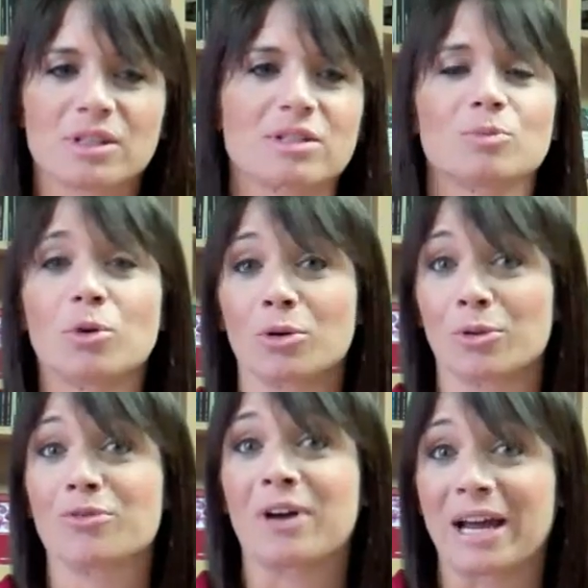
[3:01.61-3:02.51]
us more
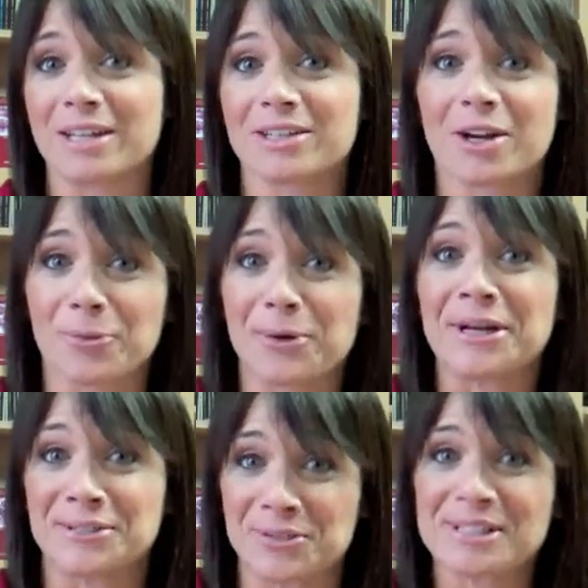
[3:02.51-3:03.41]
refined
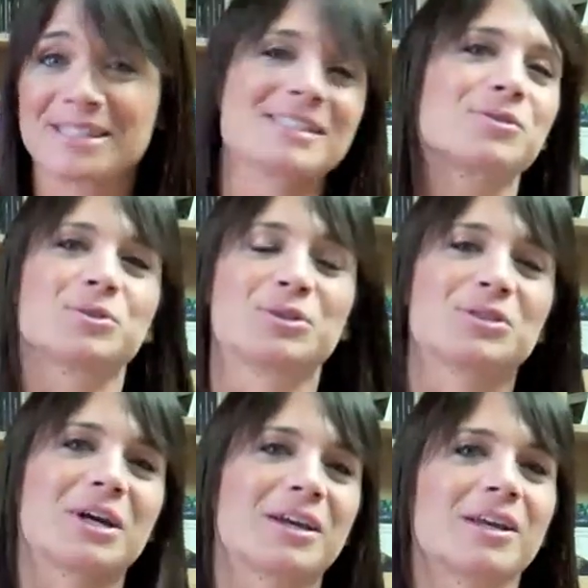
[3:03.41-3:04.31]
carbohydrates, as we were
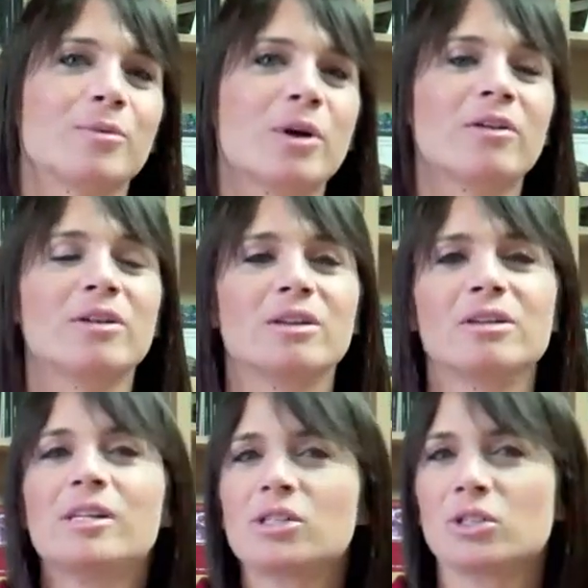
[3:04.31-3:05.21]
talking about, and
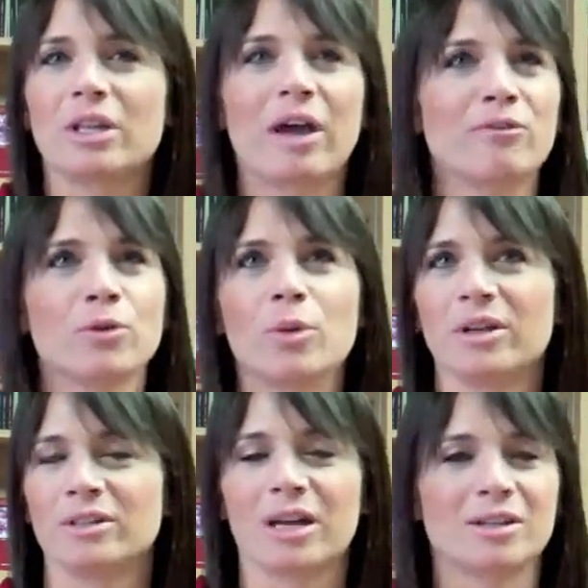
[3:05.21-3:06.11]

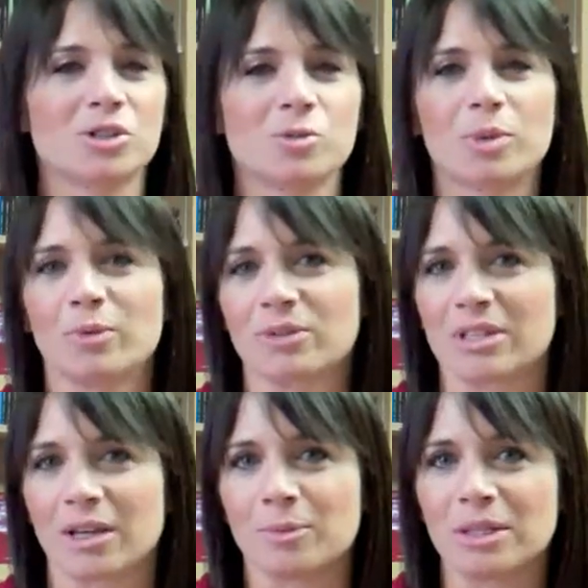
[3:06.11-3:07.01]
everyone, not just people with
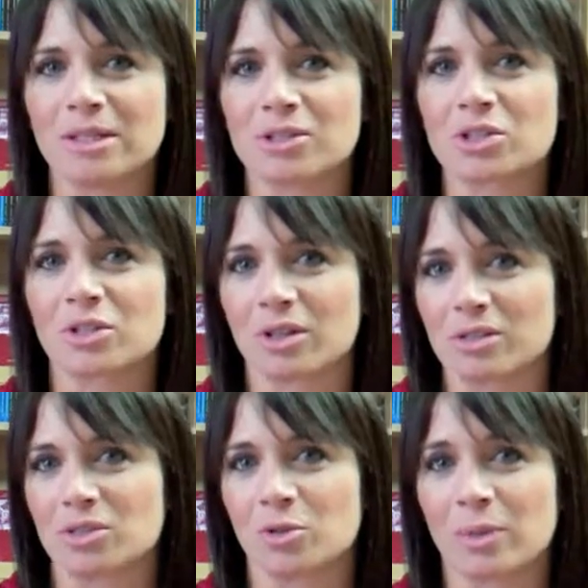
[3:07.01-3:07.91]
diabetes, should
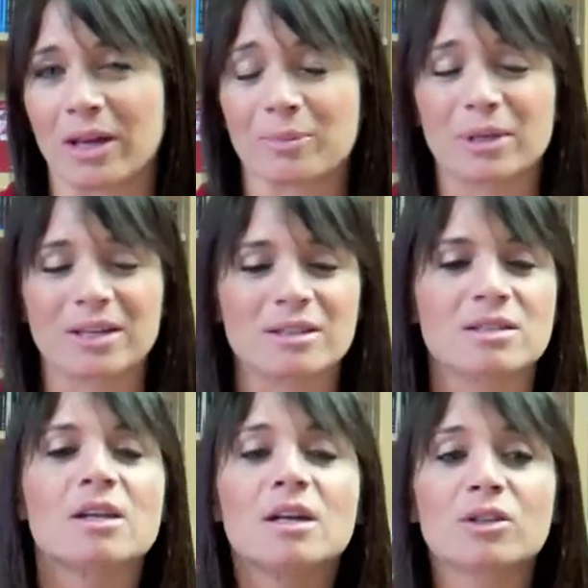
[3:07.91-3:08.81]
consume that,
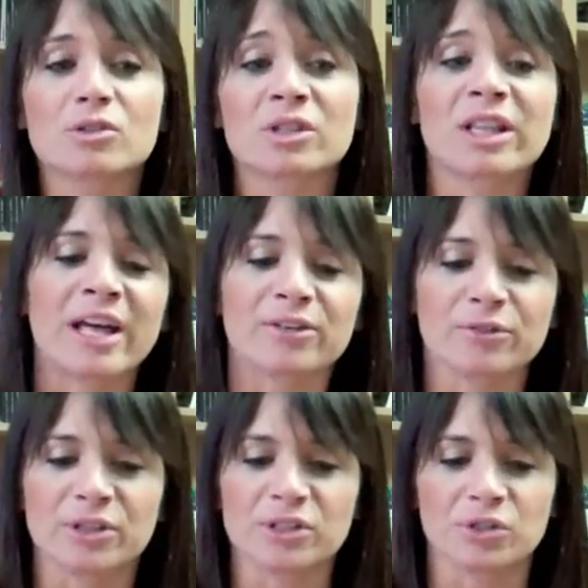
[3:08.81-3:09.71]
because there's a lot of
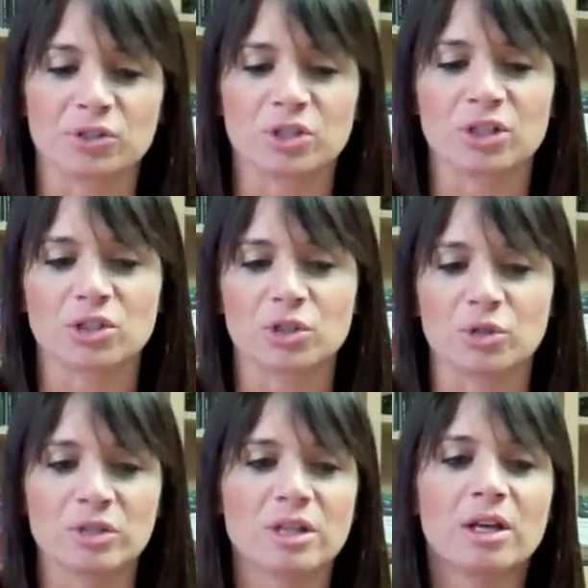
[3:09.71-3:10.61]
research that
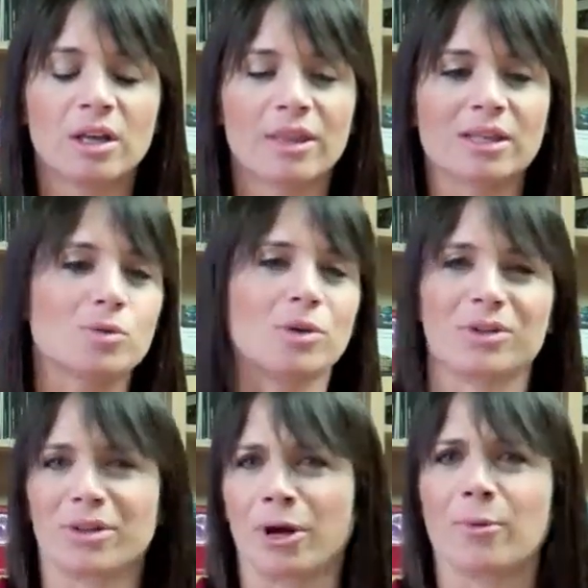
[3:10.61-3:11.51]
shows that's where
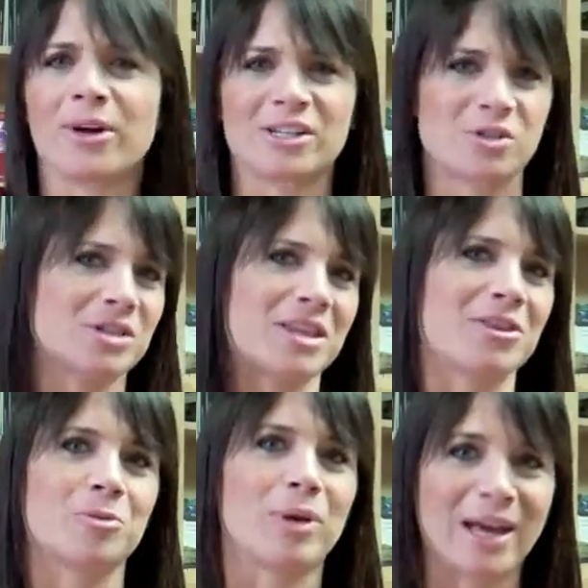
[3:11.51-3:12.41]
the carbohydrates get
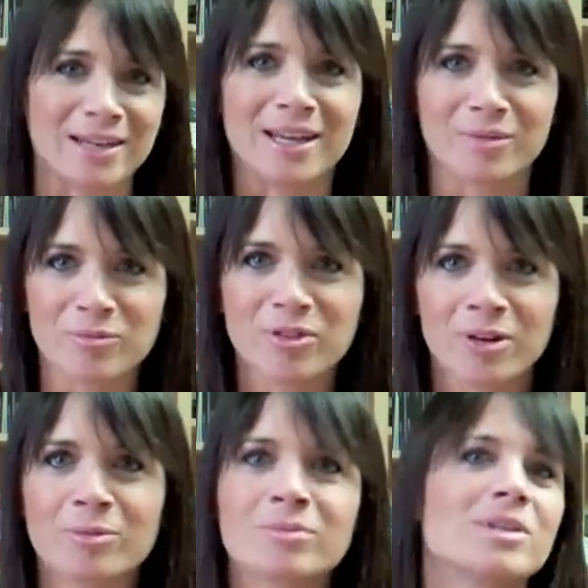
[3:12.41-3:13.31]
their bad name
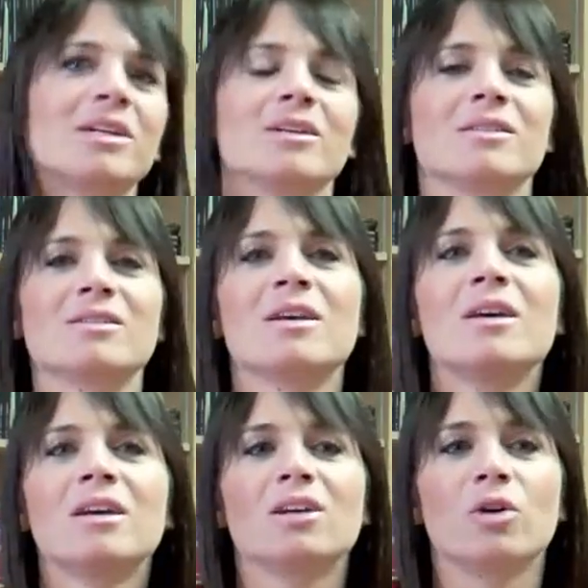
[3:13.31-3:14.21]
from, because,
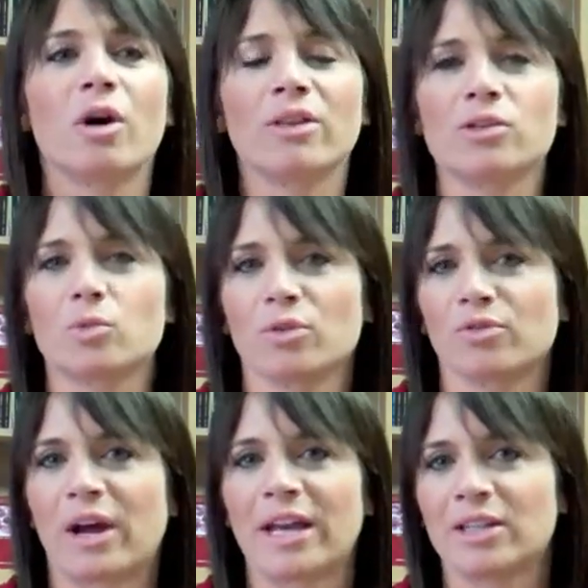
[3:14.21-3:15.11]
you know, all this
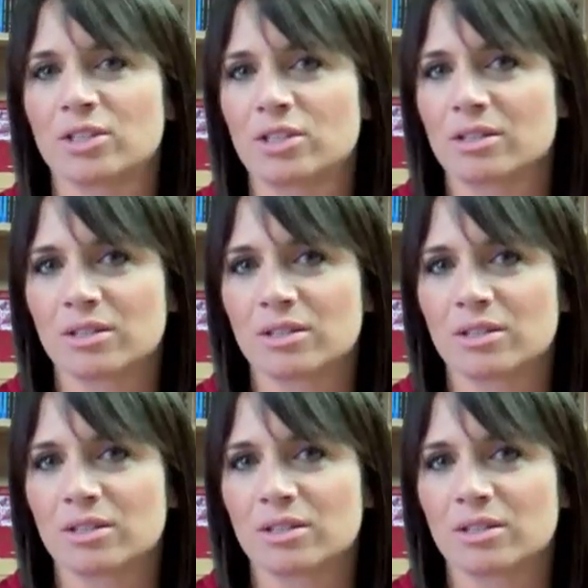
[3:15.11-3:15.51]
refining